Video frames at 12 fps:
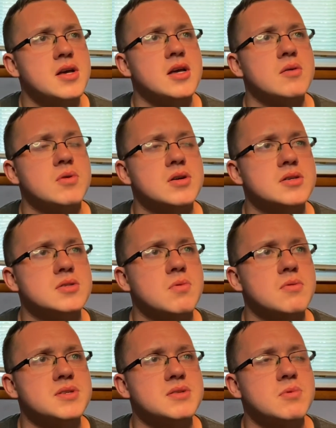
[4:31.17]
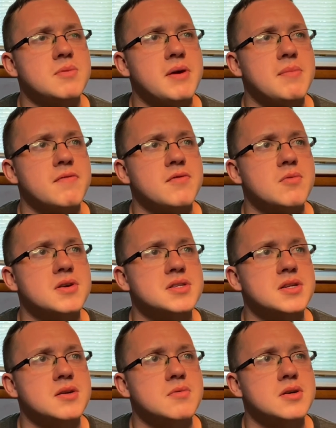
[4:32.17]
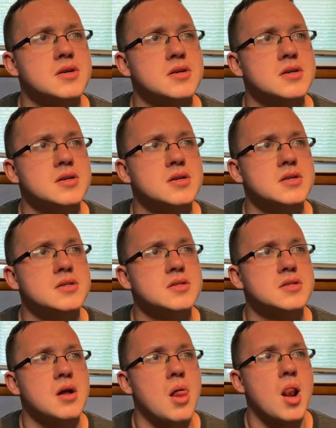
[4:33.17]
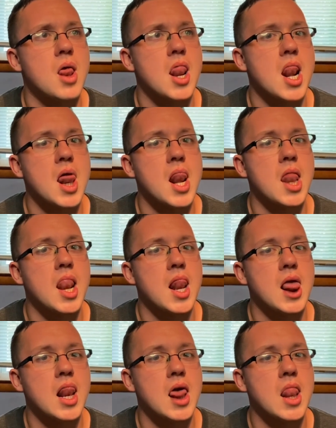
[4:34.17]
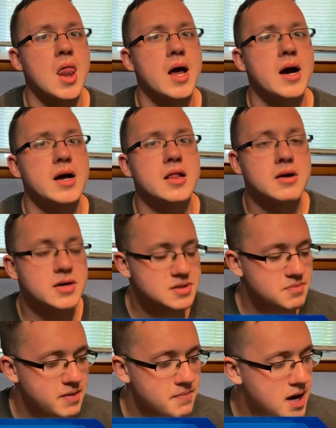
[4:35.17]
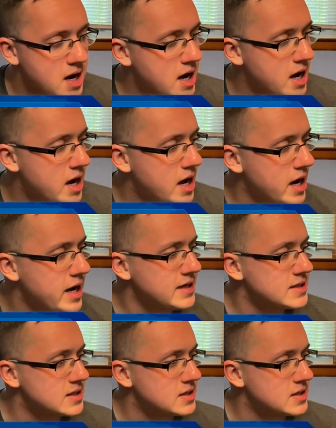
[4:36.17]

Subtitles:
It was, what pay-per-view was it? It was, I lost my mind.